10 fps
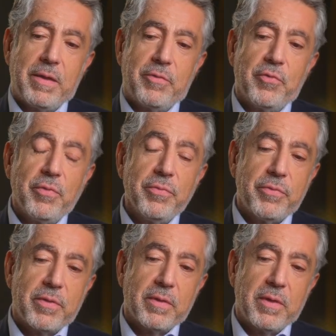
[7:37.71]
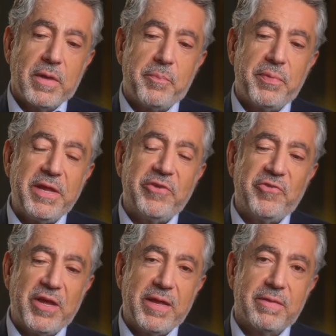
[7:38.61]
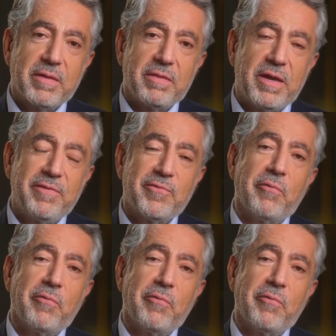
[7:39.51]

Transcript: Don't appreciate the risk